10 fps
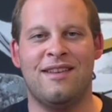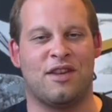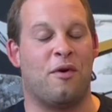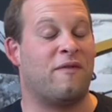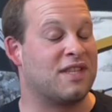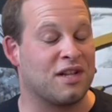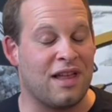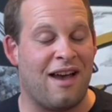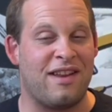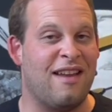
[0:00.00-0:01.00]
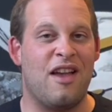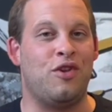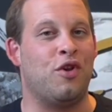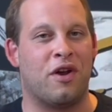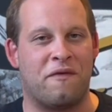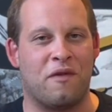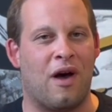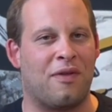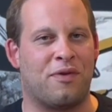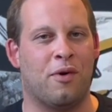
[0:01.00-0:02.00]
So if it's cloudy, you got to
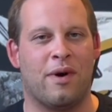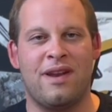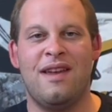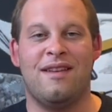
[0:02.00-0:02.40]
fly through it.